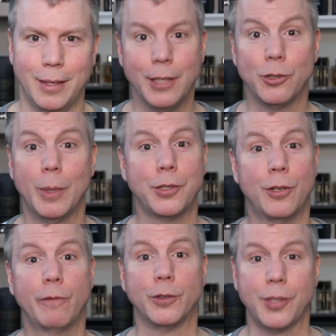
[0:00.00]
Thanks so much
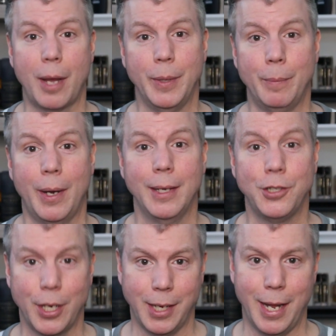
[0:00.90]
though for stopping by,
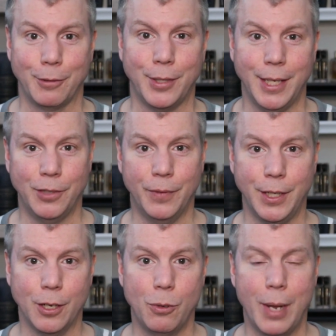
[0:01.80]
checking out today's
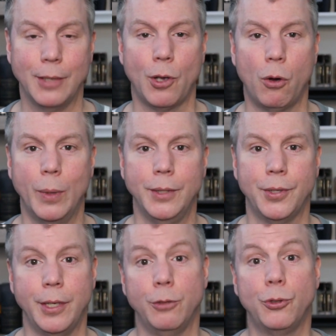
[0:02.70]
video. As
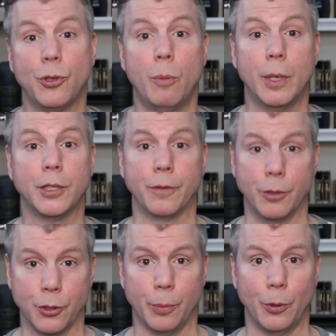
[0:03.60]
always, thank you so much for
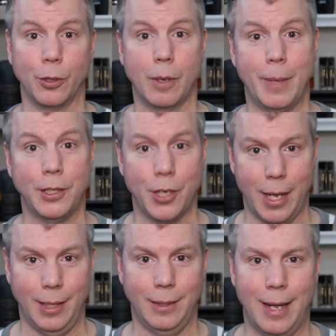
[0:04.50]
your support on my
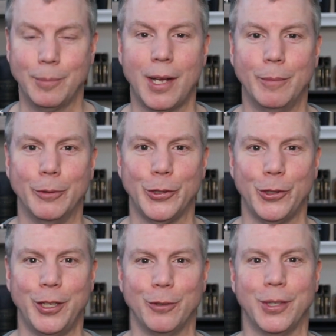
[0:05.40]
channel. I'm Tommy with
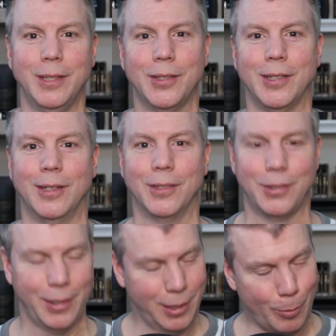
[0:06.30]
Studio Scents, and I'll
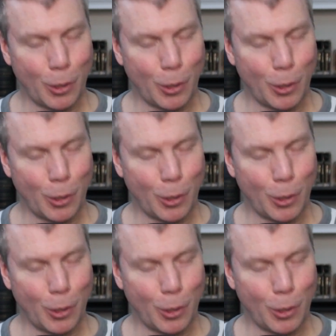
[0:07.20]
see you